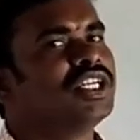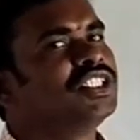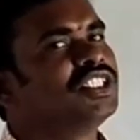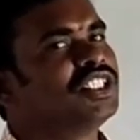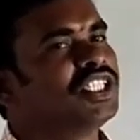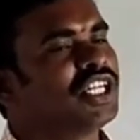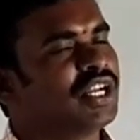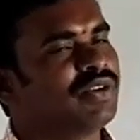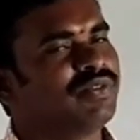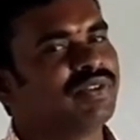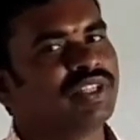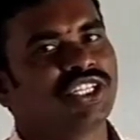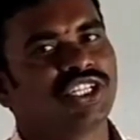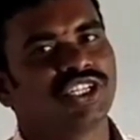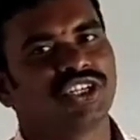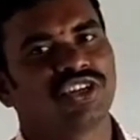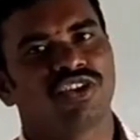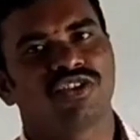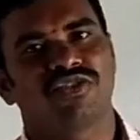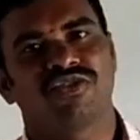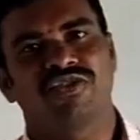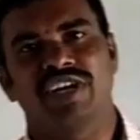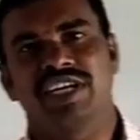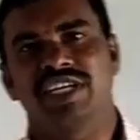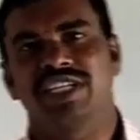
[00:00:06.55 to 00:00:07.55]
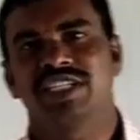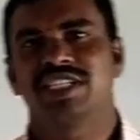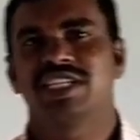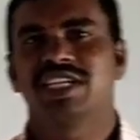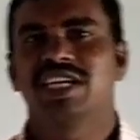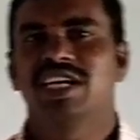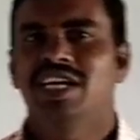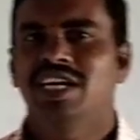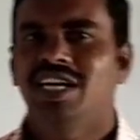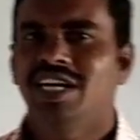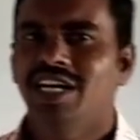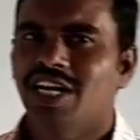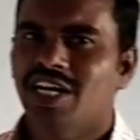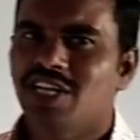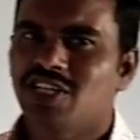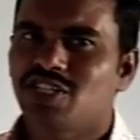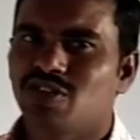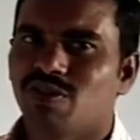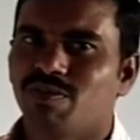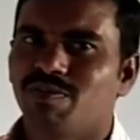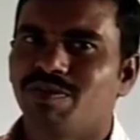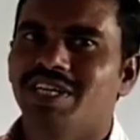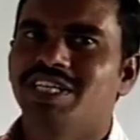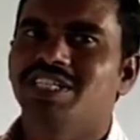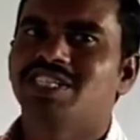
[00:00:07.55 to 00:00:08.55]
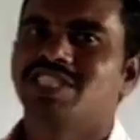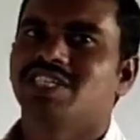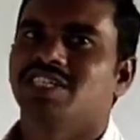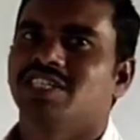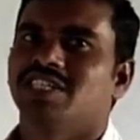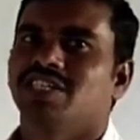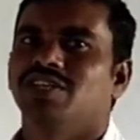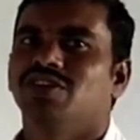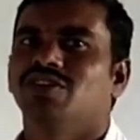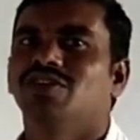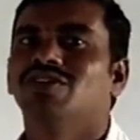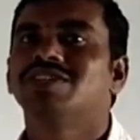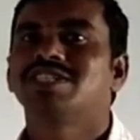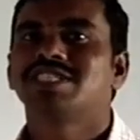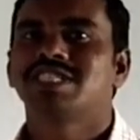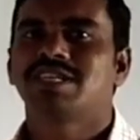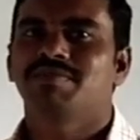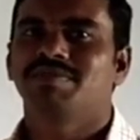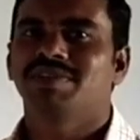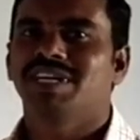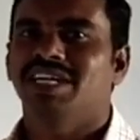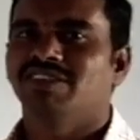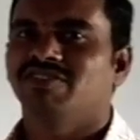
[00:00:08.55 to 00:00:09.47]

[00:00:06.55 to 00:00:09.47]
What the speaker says: share with your friends. And also please don't skip the